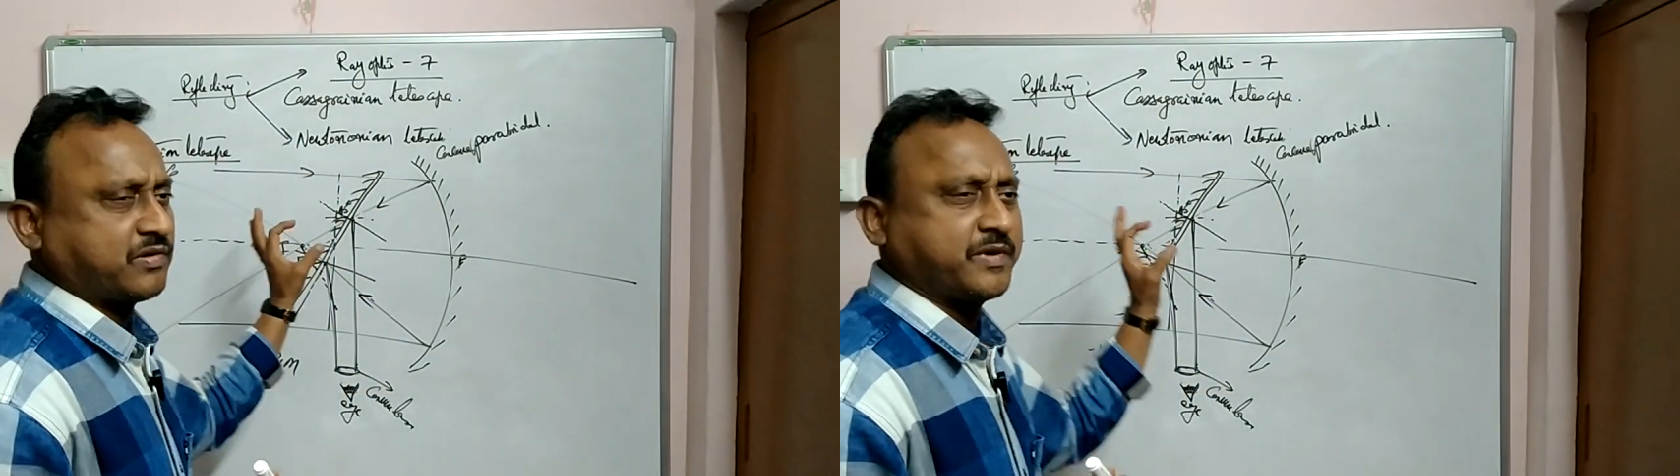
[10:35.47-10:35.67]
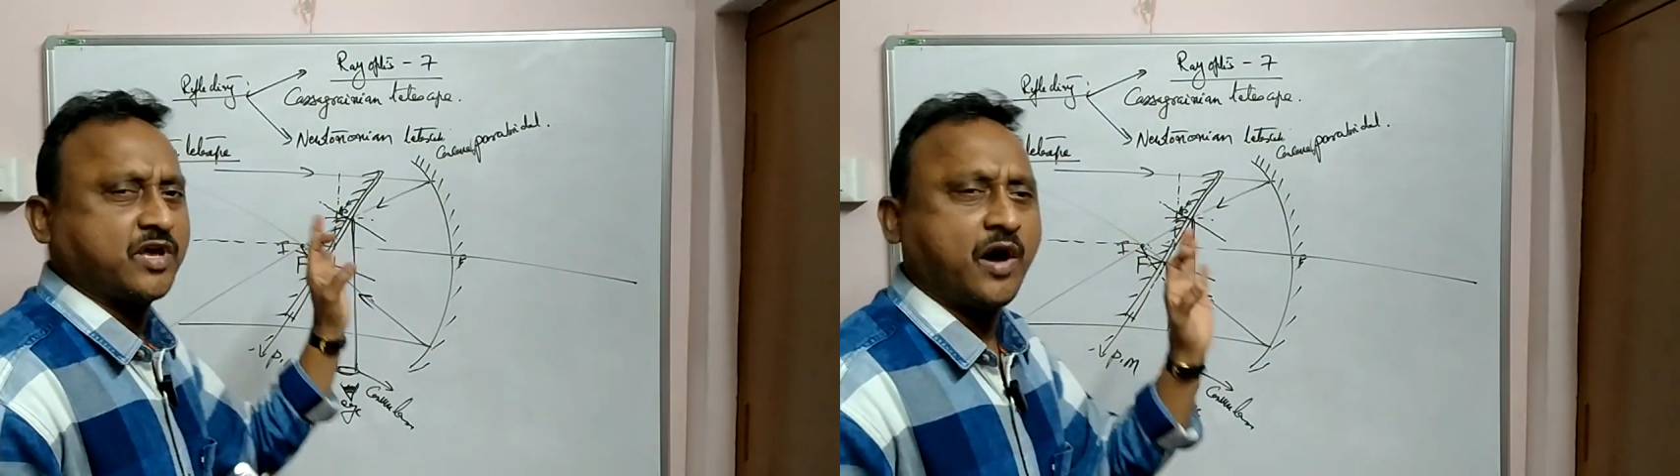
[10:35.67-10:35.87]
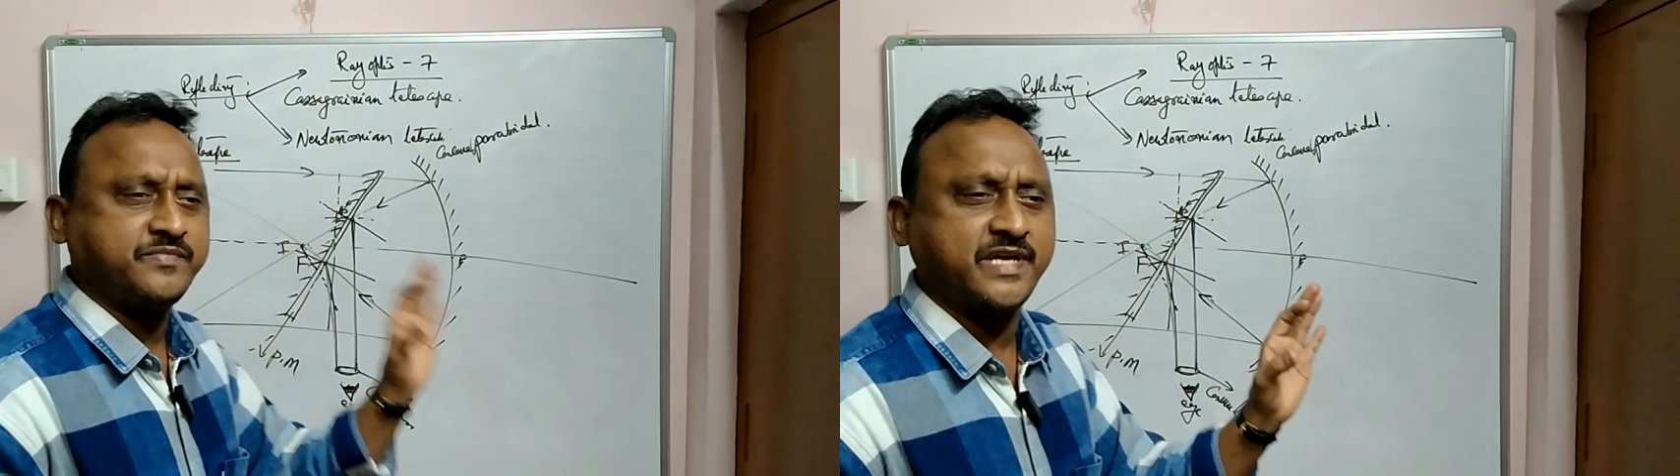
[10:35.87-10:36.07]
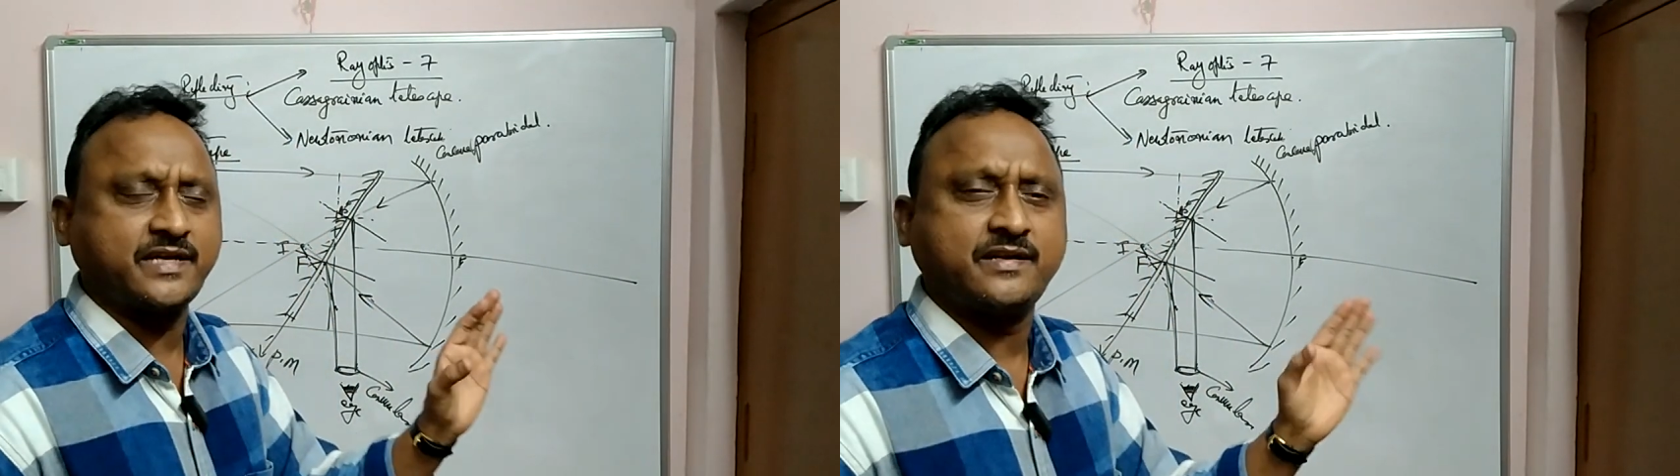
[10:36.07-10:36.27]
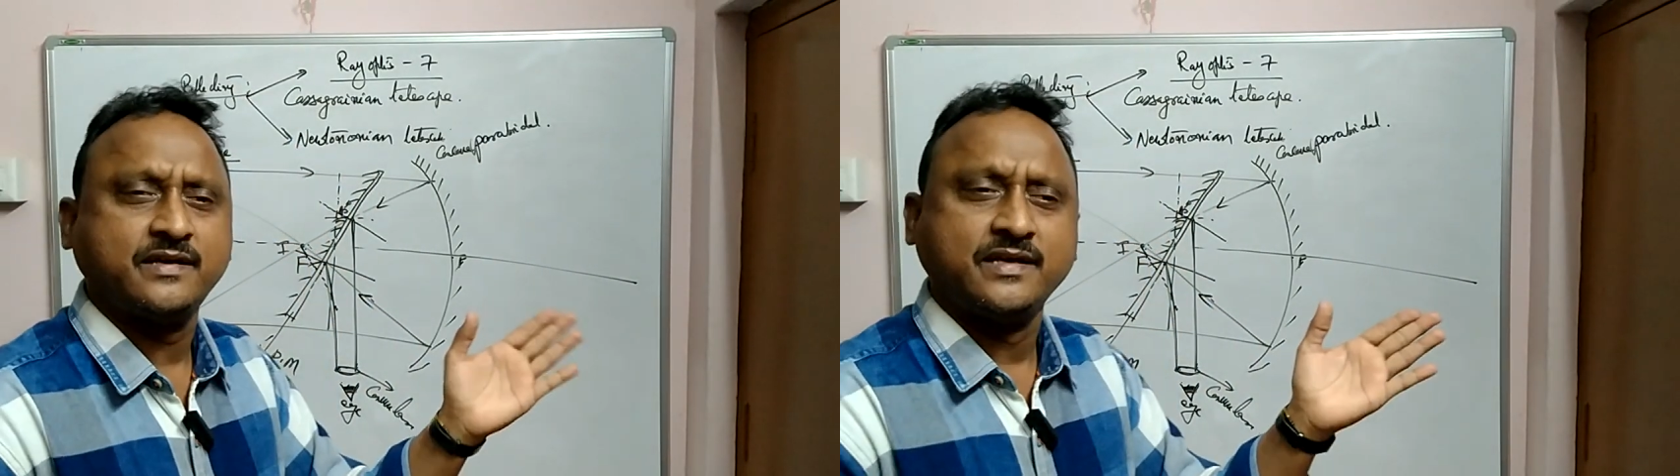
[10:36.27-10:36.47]
will be the
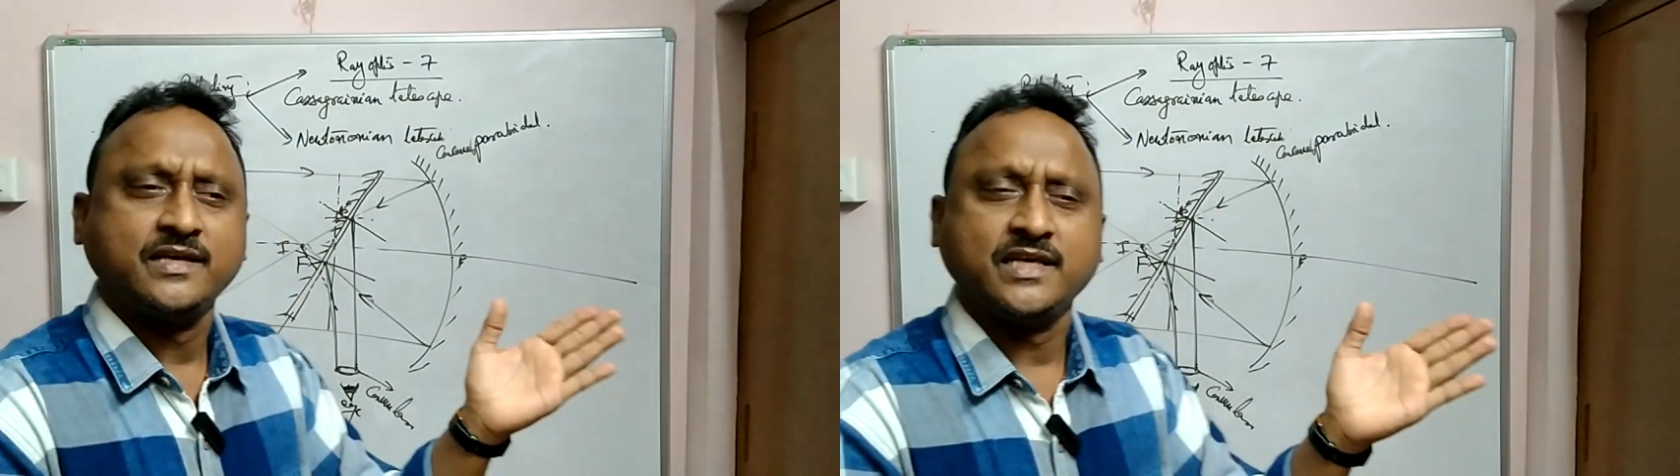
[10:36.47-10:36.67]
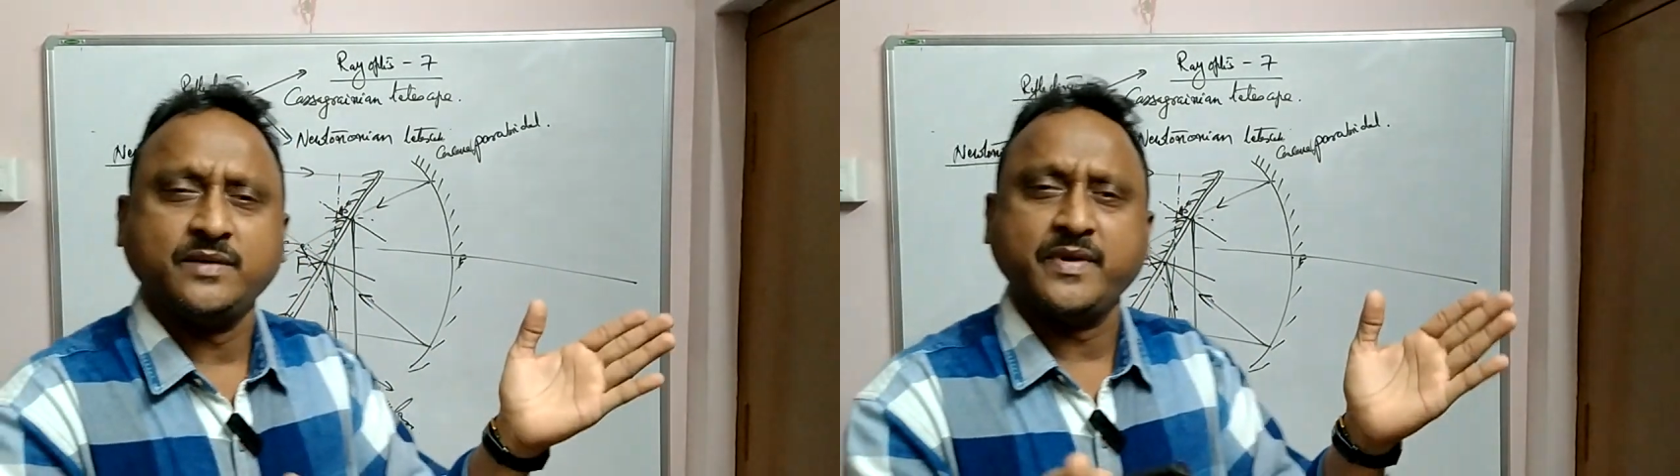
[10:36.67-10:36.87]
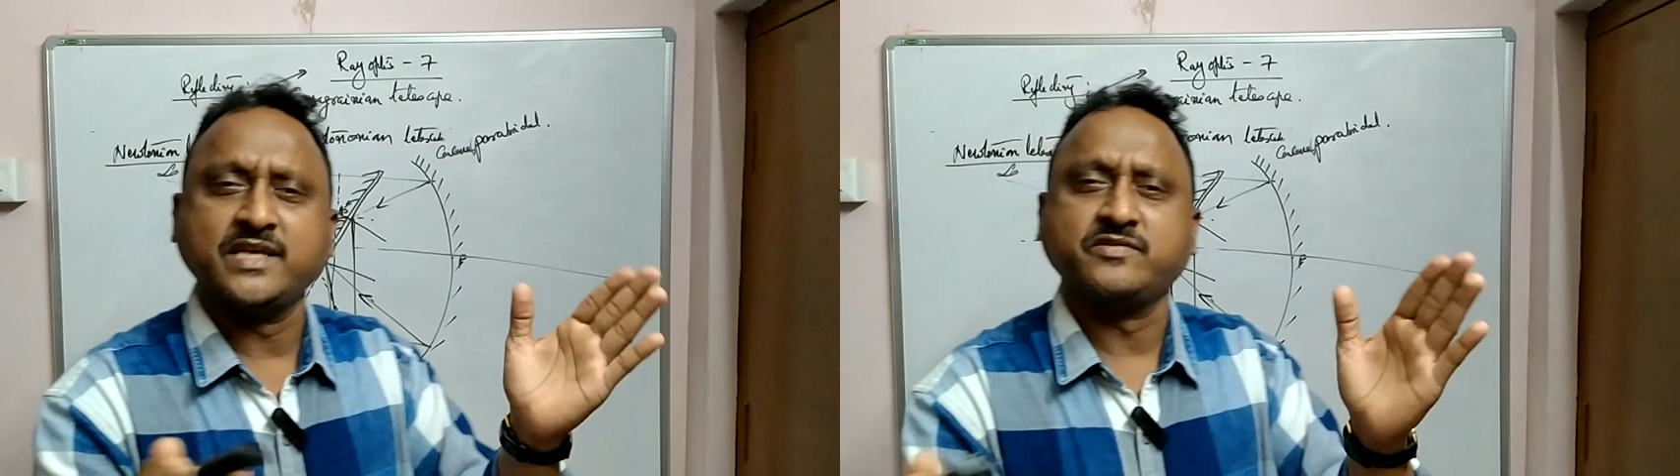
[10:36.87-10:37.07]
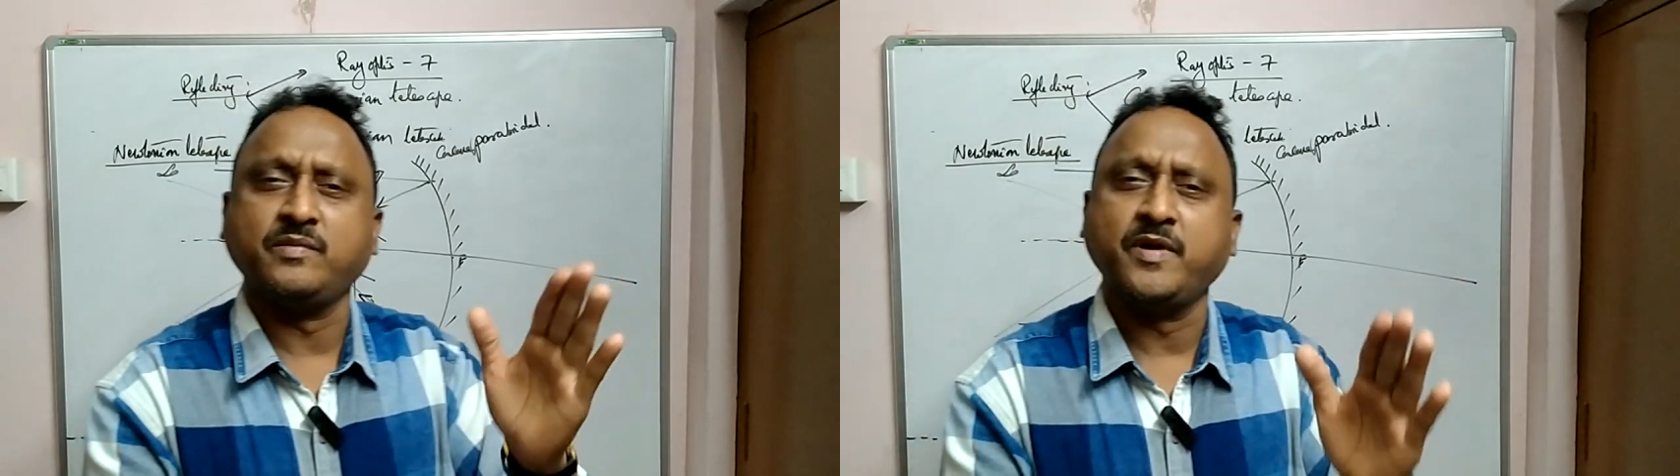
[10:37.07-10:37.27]
object? Image will